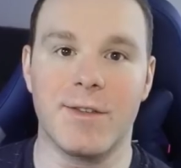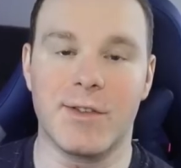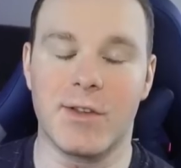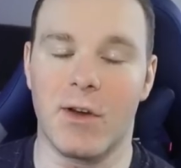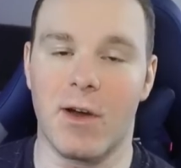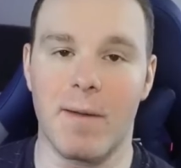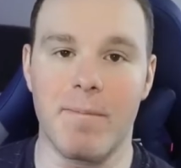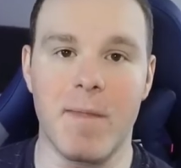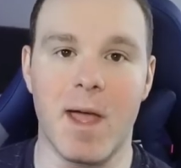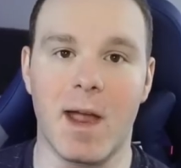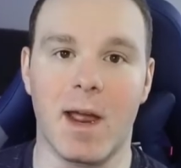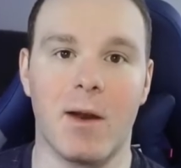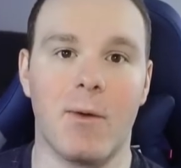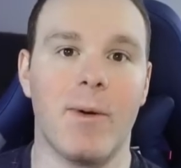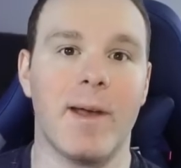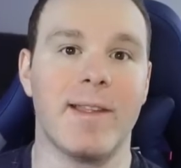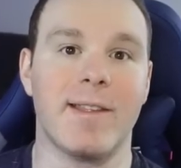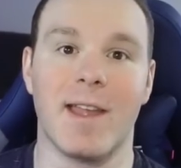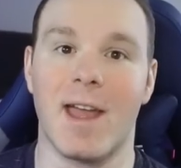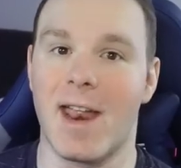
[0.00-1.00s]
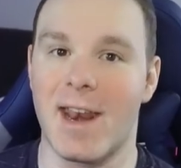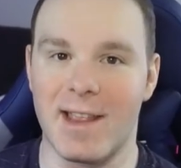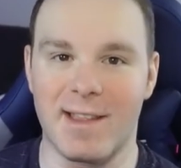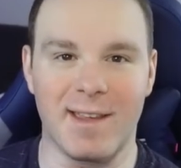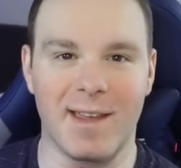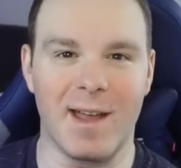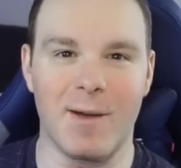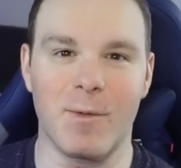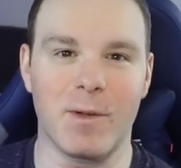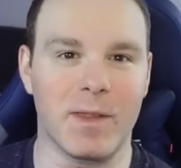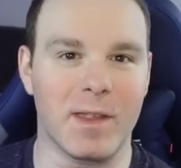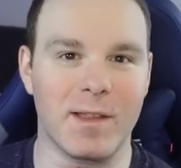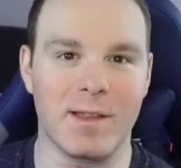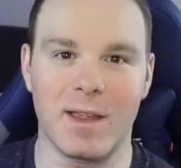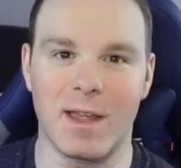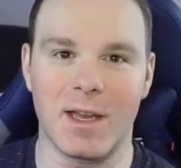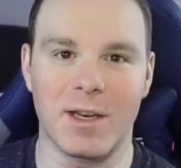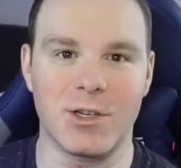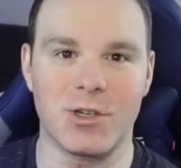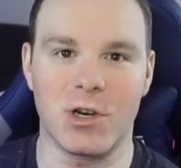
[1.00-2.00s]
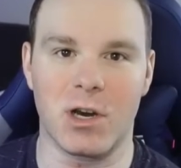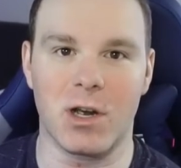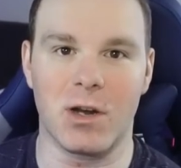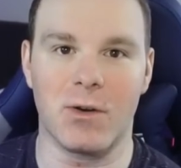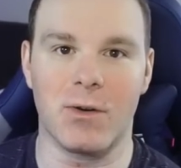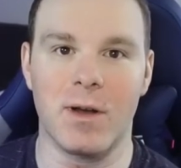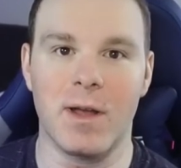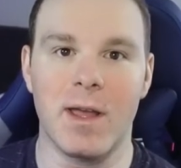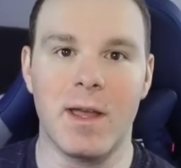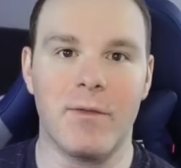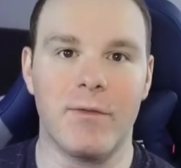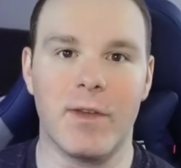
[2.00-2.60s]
so I'm not going to waste any time with this intro.